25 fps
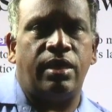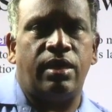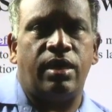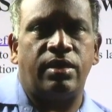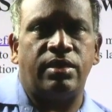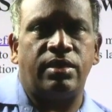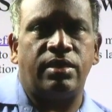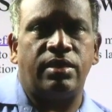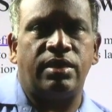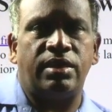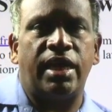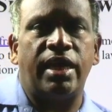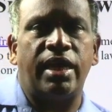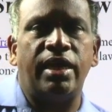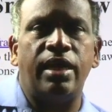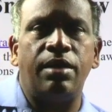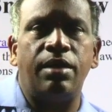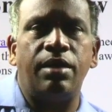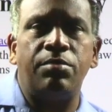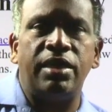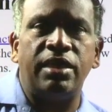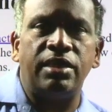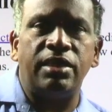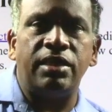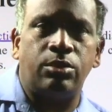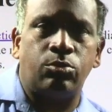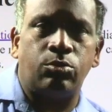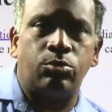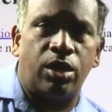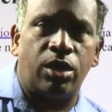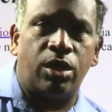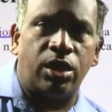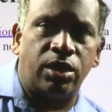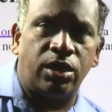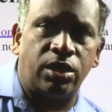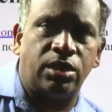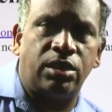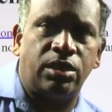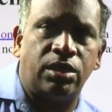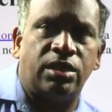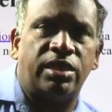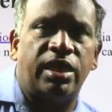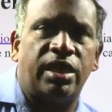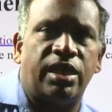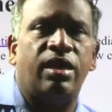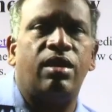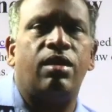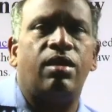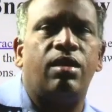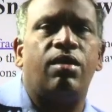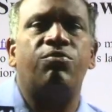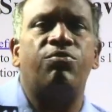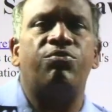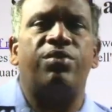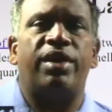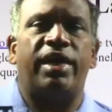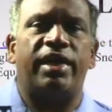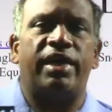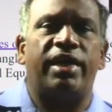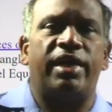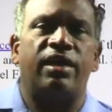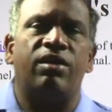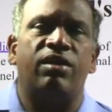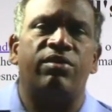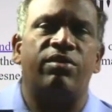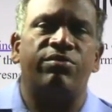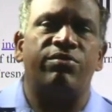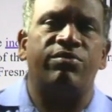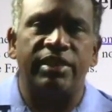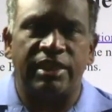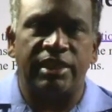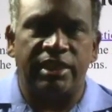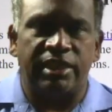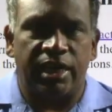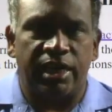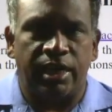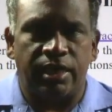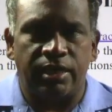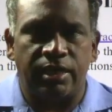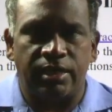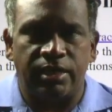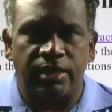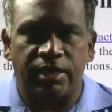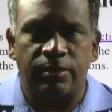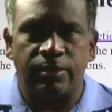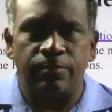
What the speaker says: Sine I means what? Sine of angle of incidence.